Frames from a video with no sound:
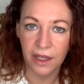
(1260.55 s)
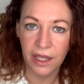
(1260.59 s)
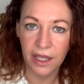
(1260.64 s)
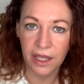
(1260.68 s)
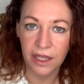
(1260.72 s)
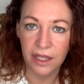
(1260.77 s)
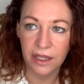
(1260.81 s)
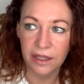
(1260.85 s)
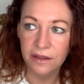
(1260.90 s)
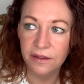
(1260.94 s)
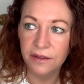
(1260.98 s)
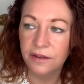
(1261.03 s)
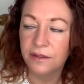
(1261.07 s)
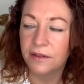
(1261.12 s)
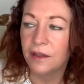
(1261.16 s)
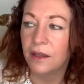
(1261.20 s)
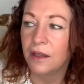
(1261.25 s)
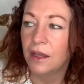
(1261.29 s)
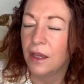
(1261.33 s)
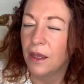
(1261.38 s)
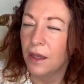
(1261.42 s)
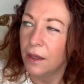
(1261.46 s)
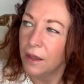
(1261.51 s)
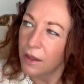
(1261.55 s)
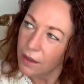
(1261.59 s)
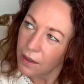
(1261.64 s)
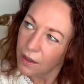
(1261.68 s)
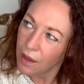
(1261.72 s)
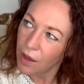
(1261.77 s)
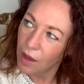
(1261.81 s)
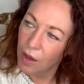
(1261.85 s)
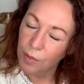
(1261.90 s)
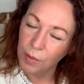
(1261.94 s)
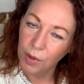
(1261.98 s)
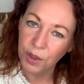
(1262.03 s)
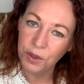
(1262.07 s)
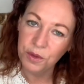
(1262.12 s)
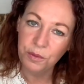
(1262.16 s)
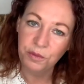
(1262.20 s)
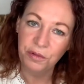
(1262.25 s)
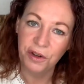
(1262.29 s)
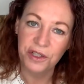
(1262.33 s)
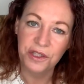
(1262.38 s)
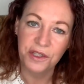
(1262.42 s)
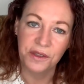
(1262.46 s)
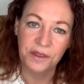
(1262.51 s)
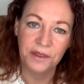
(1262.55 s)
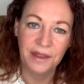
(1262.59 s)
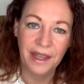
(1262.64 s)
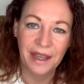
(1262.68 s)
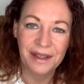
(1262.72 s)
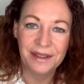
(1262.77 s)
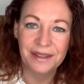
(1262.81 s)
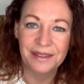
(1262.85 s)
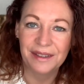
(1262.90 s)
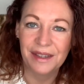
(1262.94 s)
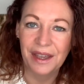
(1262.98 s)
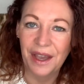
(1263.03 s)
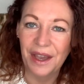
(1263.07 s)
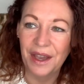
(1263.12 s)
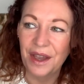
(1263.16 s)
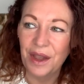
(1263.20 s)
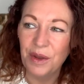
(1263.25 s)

is Mon Précieux Nectar, a